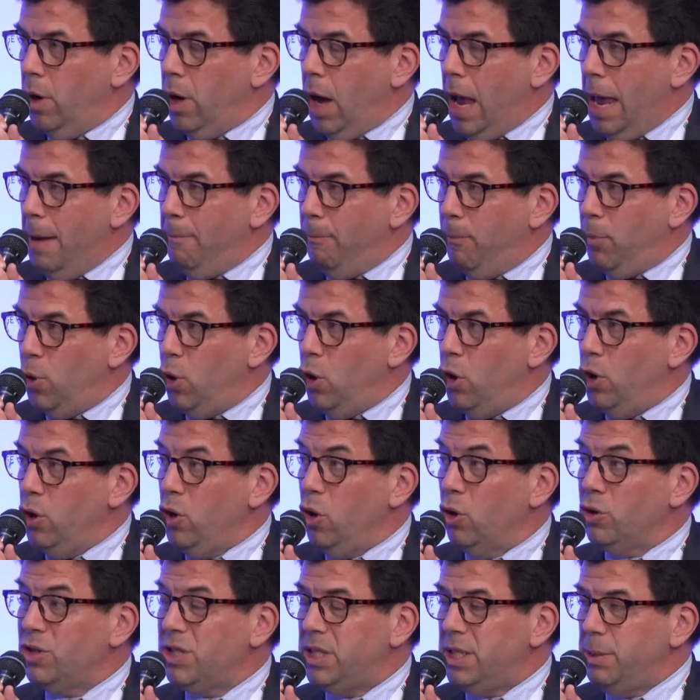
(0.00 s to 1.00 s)
employ
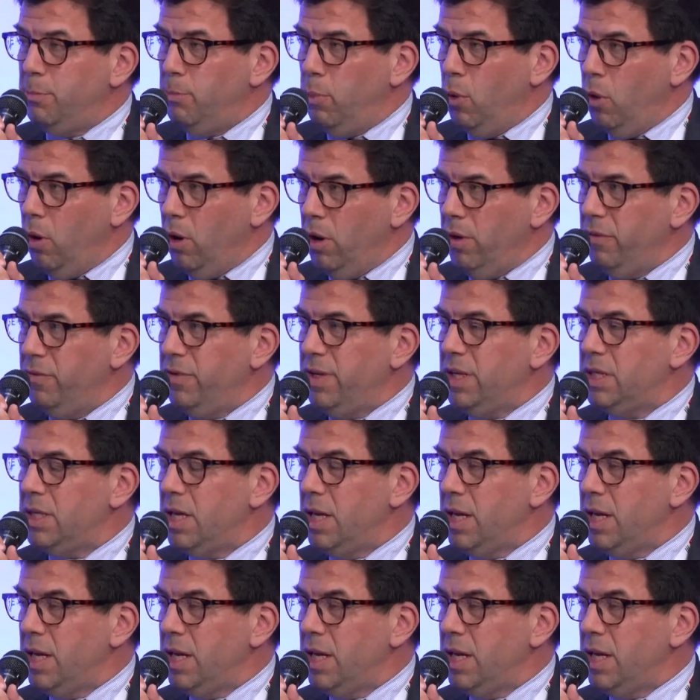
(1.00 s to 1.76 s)
or deploy this